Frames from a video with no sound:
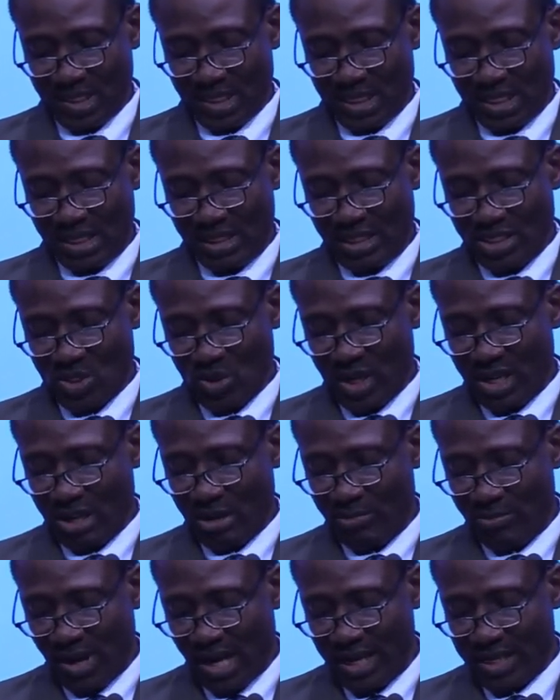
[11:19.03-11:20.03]
It is not
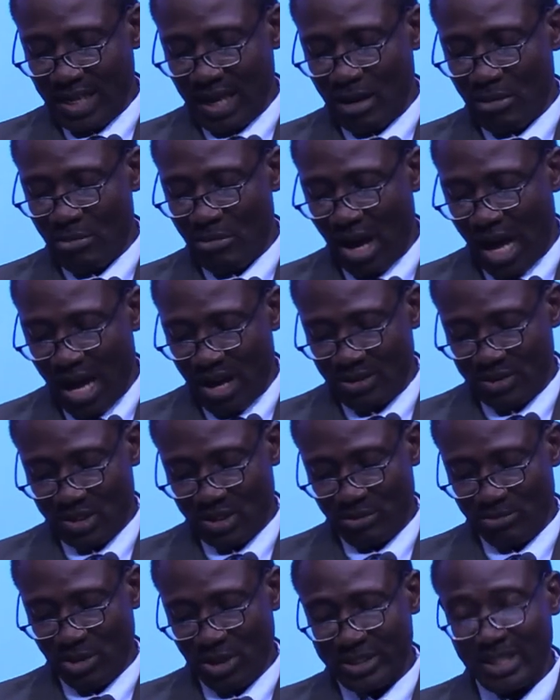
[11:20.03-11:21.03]
about the amount,
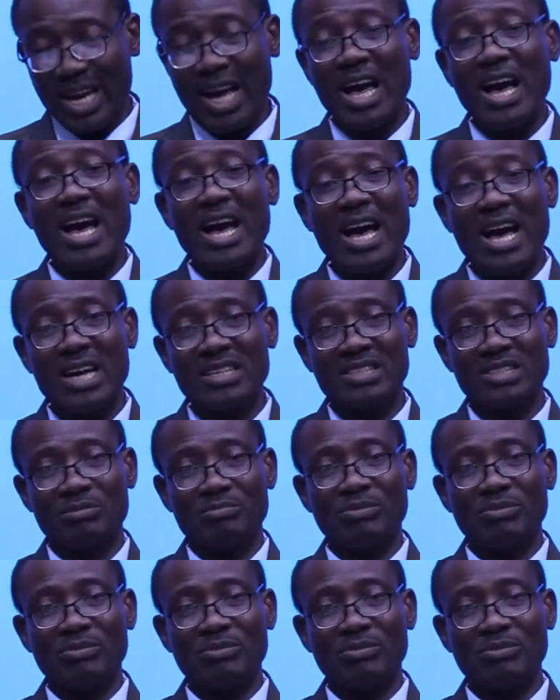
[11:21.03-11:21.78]
but the heart